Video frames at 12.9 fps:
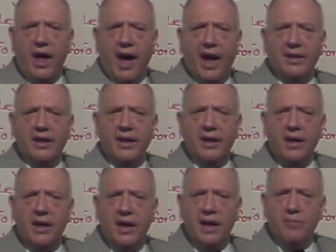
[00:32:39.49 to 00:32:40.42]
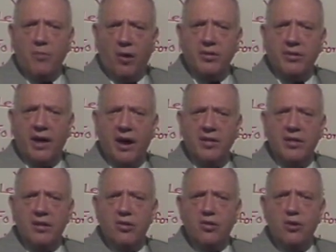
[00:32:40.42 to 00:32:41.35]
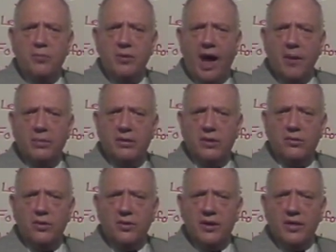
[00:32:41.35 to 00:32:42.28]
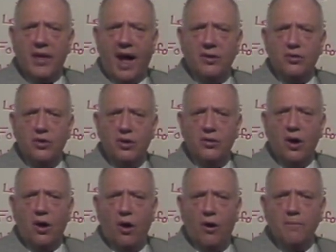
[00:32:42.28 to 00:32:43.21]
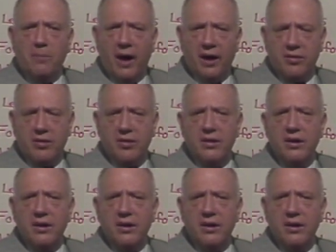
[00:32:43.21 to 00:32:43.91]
And in most cases, you'll be able to do this at your own pace.